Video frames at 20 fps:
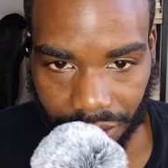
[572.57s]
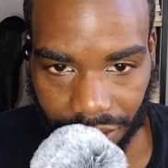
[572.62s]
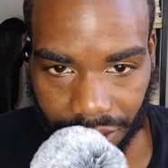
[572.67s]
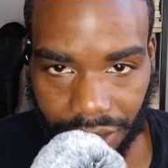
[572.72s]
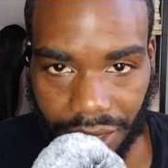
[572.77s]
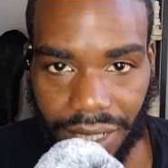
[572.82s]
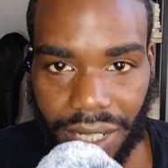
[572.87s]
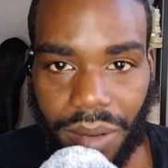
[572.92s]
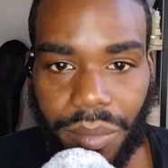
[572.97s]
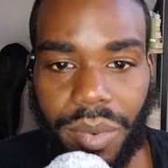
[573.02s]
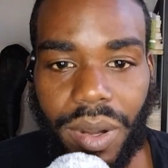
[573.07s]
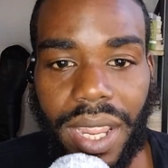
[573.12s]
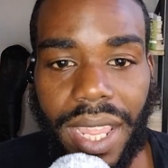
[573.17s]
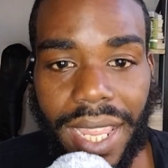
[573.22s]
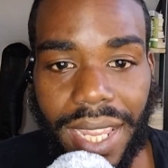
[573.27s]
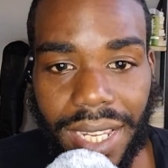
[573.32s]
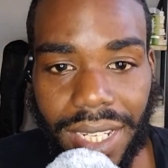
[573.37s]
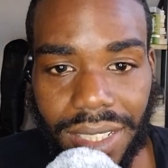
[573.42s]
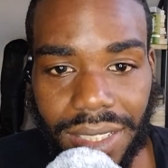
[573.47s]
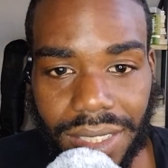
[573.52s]
The number
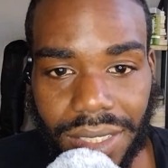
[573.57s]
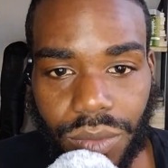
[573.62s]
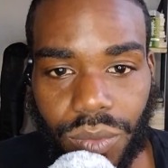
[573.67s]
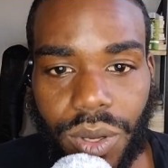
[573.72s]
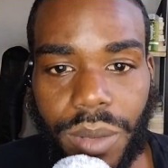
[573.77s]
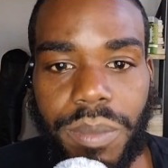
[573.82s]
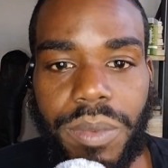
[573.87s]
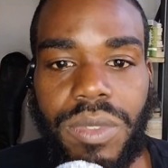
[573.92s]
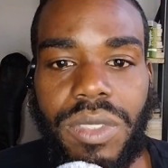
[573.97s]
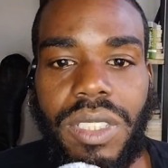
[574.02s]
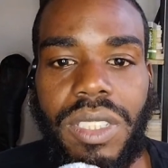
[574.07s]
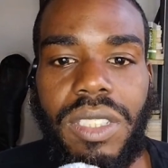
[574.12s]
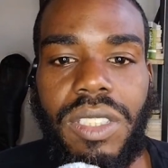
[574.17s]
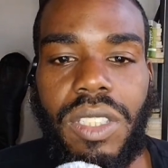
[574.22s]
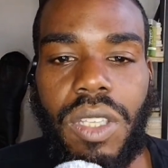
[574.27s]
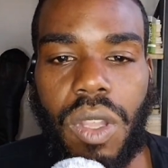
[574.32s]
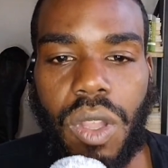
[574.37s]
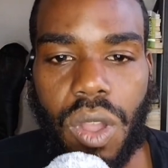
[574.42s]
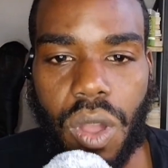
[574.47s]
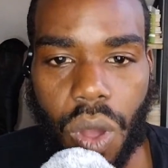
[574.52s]
8 represents
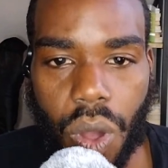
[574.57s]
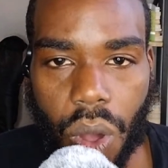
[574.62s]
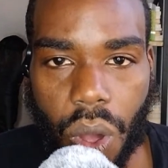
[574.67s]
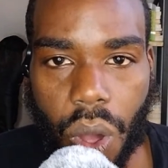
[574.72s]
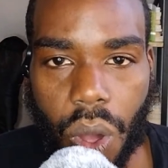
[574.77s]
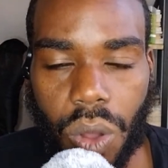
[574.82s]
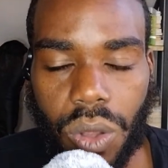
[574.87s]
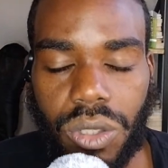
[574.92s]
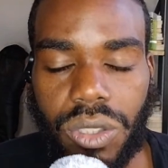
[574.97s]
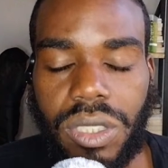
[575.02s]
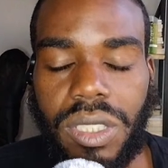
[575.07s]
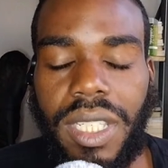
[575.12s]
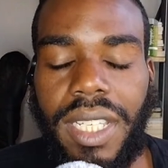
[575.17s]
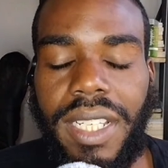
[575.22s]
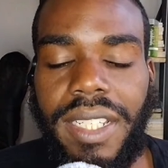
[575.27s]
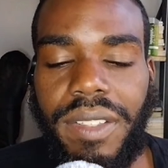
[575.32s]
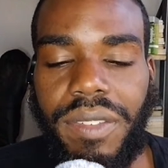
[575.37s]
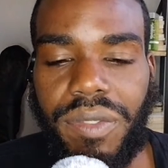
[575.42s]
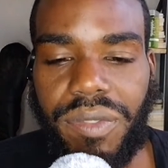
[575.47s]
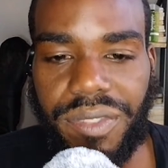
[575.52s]
cause
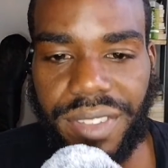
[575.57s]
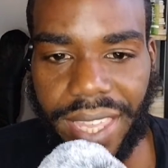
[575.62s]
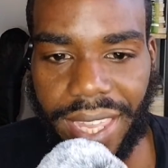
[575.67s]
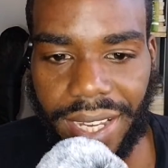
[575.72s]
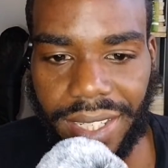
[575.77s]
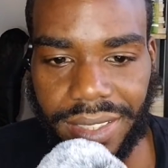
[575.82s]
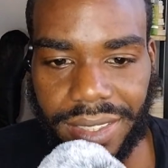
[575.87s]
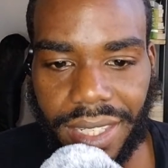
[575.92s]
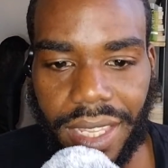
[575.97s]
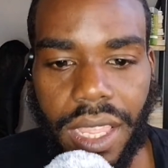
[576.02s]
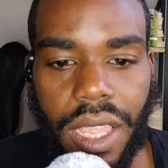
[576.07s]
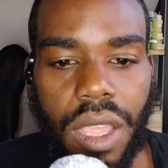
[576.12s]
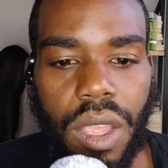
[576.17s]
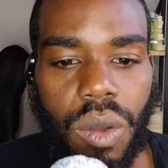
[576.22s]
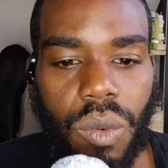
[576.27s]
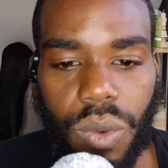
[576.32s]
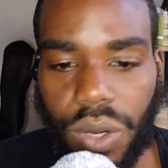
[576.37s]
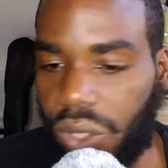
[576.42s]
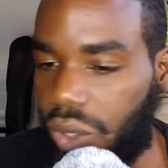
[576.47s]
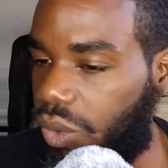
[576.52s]
and effect.
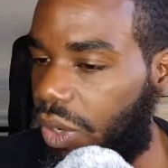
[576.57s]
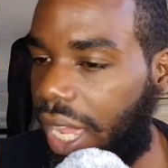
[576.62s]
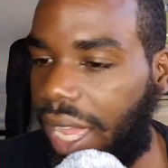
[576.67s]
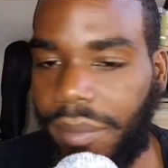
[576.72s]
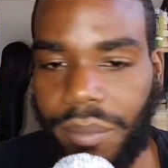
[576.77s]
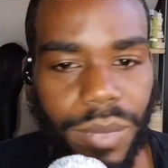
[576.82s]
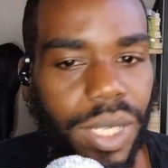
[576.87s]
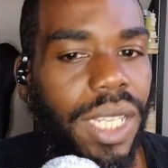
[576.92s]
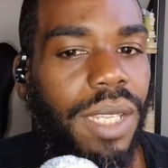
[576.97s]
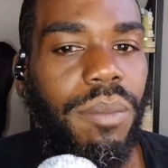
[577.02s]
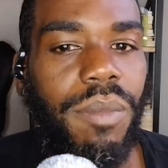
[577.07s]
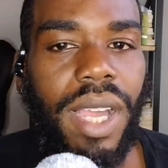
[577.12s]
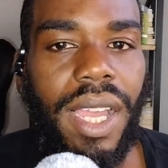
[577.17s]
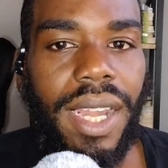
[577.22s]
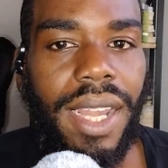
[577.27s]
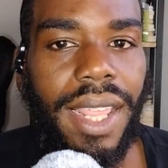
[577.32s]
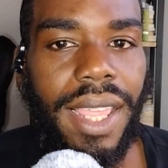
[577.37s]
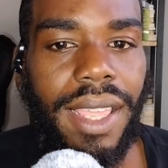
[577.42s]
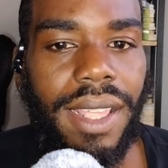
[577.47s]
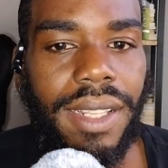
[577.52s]
What do I mean by
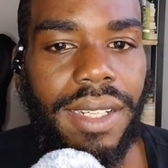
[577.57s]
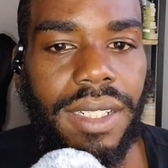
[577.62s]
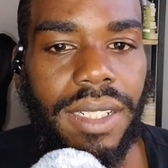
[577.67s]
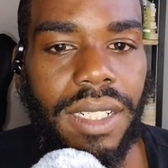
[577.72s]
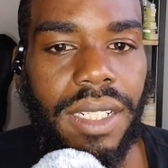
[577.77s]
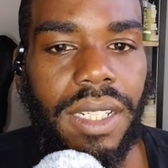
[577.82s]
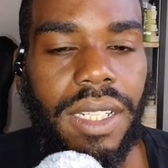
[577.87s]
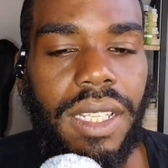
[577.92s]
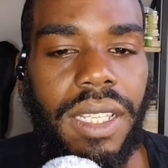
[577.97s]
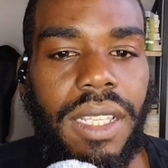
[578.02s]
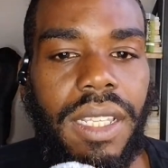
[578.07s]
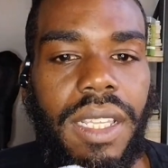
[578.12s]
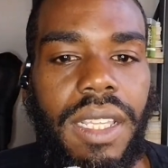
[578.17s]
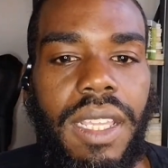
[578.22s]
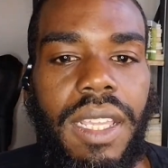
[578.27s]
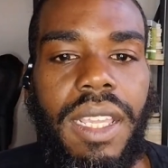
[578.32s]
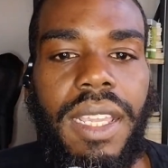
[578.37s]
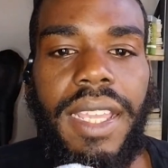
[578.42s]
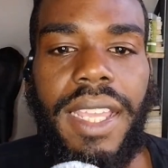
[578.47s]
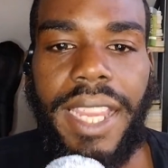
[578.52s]
that?
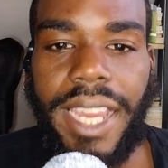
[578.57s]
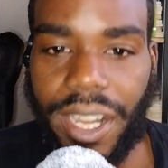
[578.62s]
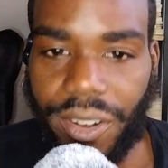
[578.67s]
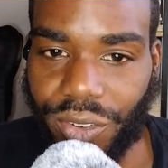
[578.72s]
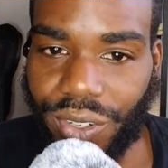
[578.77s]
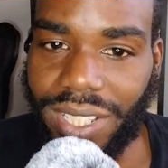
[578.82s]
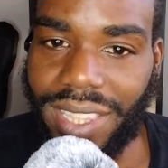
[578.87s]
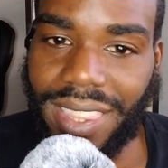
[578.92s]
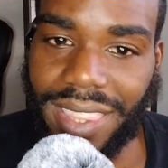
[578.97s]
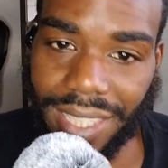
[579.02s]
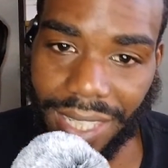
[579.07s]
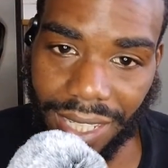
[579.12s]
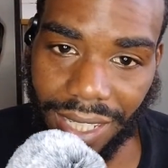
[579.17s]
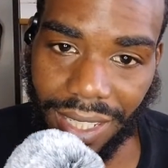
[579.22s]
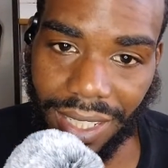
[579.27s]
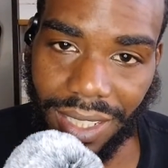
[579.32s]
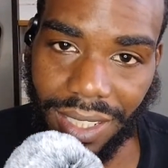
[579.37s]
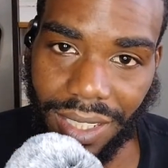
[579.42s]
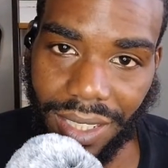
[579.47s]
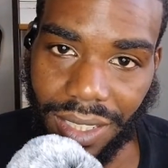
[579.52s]

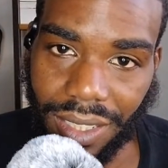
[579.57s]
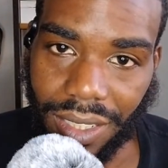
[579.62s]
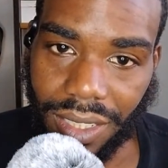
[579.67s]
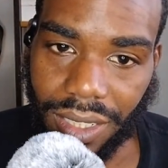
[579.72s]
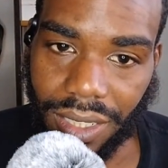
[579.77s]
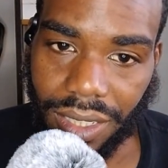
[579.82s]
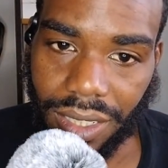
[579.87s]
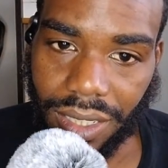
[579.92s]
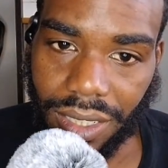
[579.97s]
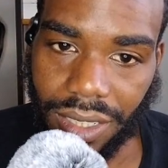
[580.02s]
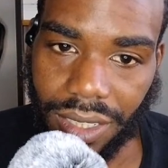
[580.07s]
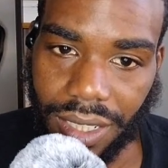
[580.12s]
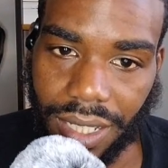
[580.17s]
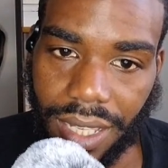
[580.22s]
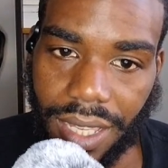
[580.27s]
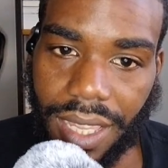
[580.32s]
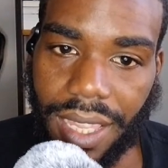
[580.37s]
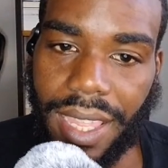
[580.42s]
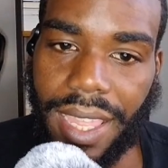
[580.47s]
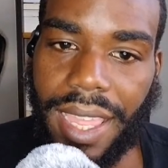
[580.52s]
Everything
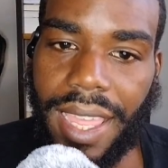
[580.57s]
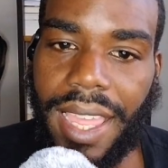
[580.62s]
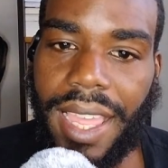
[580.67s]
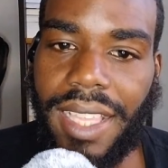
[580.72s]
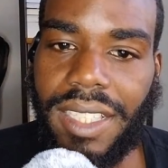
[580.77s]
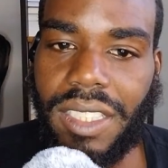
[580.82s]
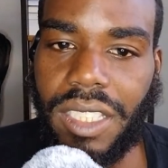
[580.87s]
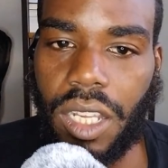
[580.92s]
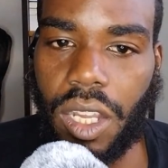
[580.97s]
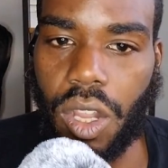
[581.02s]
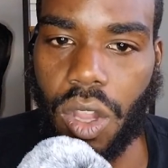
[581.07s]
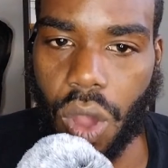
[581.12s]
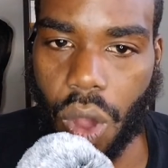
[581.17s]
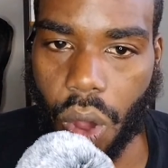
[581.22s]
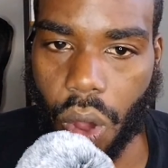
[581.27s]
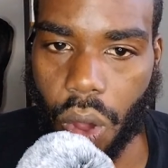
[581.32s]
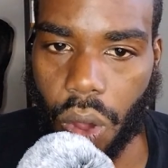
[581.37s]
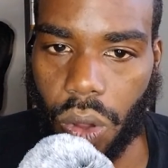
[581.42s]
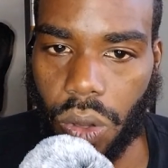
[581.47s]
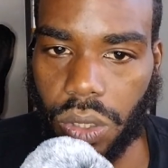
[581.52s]
has a
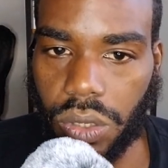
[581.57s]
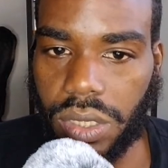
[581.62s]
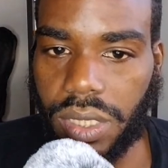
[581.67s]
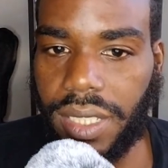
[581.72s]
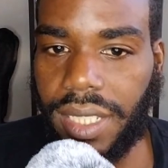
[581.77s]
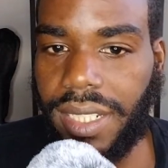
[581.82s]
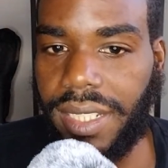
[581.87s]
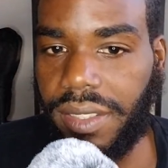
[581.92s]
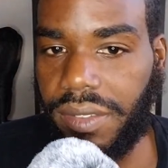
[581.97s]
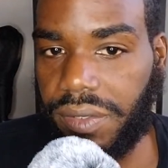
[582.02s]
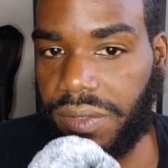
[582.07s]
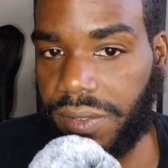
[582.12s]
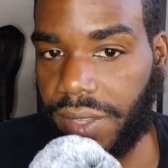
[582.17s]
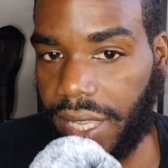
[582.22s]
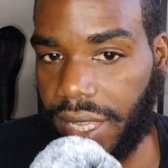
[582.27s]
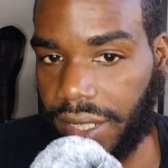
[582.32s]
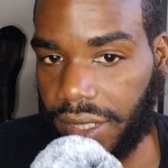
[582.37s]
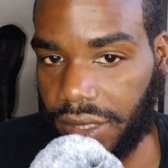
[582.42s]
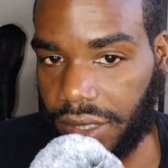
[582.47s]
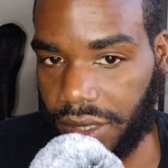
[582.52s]
cause and
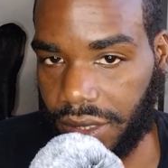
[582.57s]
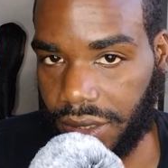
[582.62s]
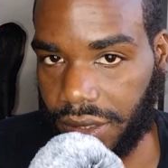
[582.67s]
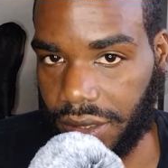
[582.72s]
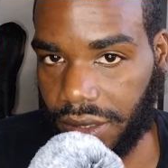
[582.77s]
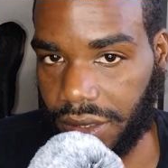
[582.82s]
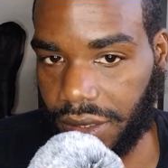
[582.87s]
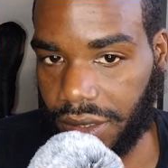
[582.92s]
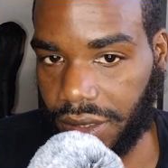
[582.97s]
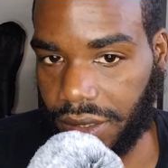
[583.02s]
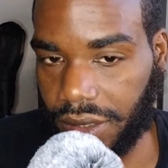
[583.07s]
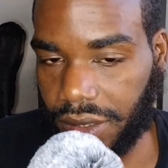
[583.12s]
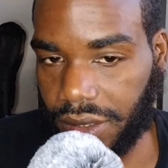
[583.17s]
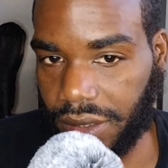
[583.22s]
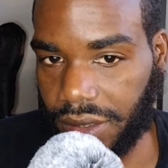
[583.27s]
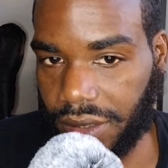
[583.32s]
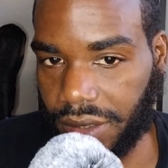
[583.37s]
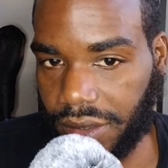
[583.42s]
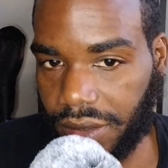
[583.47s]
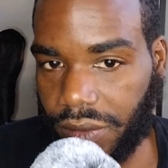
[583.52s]
effect.
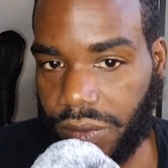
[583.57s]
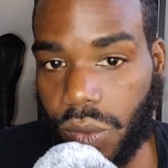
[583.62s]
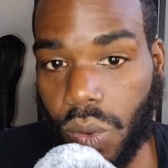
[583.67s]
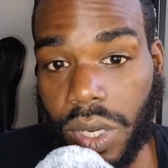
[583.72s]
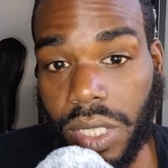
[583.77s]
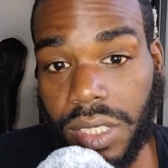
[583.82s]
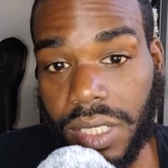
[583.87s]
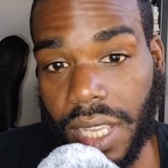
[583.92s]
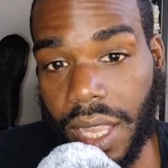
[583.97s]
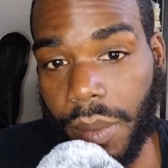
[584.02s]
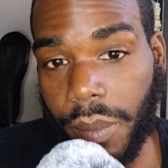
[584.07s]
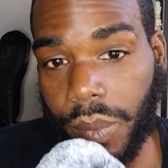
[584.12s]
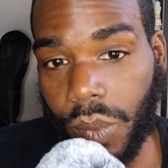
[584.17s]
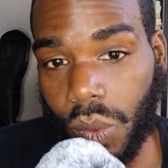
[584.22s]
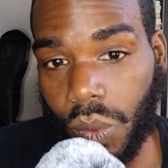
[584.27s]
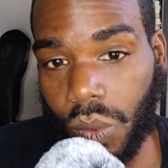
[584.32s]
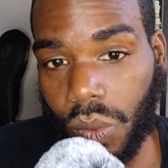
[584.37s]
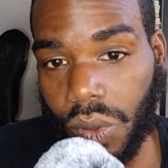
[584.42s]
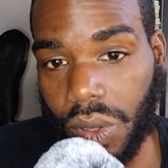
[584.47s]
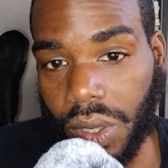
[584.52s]
For example,
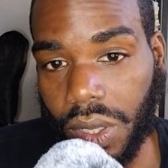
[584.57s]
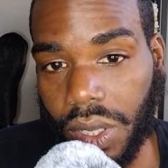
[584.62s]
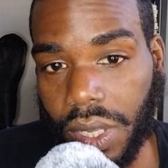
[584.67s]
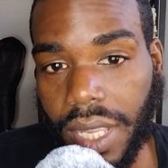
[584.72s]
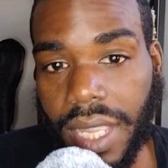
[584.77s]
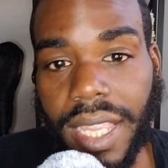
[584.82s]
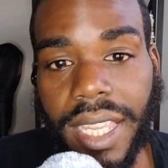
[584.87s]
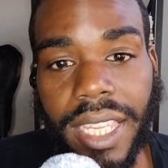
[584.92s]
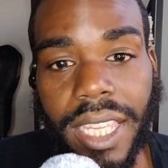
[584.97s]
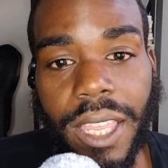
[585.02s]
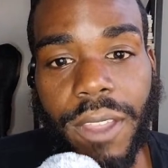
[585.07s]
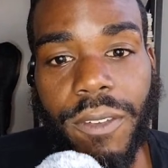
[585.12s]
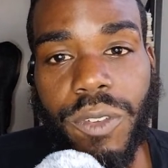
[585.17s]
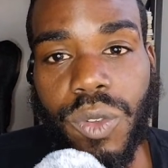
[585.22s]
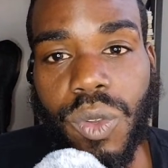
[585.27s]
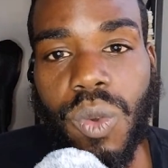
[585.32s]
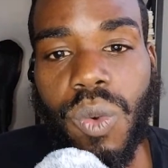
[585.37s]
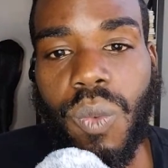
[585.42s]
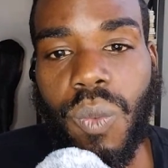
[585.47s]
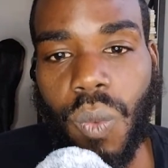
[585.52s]
if
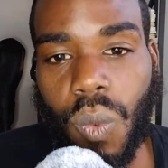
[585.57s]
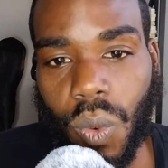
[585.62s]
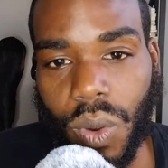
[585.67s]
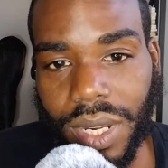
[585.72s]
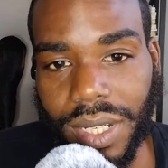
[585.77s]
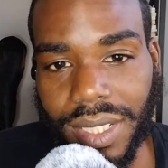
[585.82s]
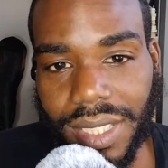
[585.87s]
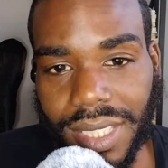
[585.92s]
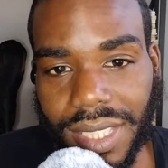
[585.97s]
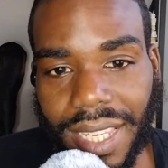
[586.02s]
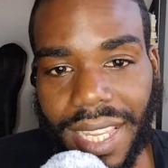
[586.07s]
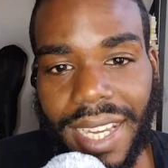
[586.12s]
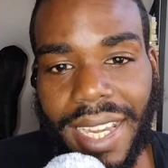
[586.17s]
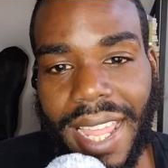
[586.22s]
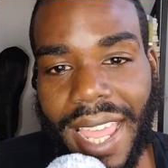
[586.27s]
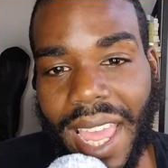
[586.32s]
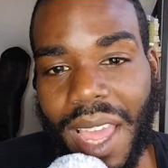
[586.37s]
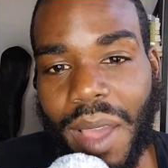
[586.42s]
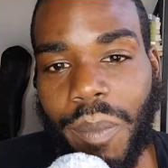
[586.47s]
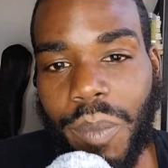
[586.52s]
you want an
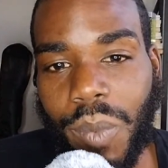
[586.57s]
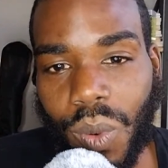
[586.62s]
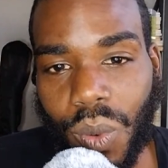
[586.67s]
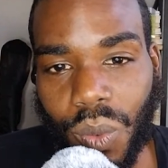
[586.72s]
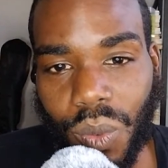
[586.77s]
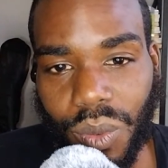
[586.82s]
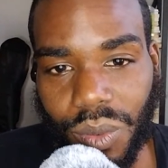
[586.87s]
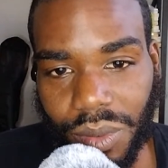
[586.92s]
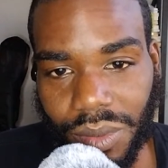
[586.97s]
apple,